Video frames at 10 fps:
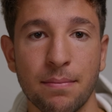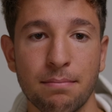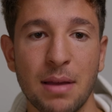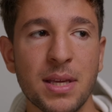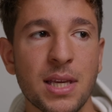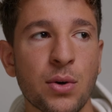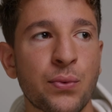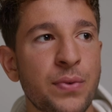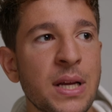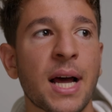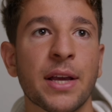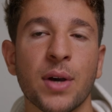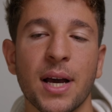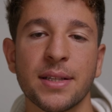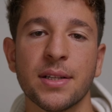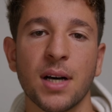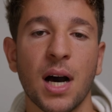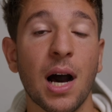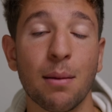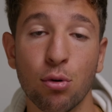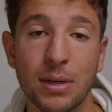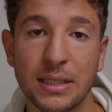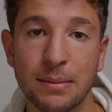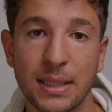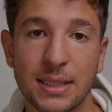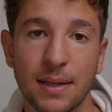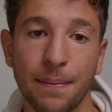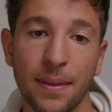Maybe you feel like you had the haha moment, but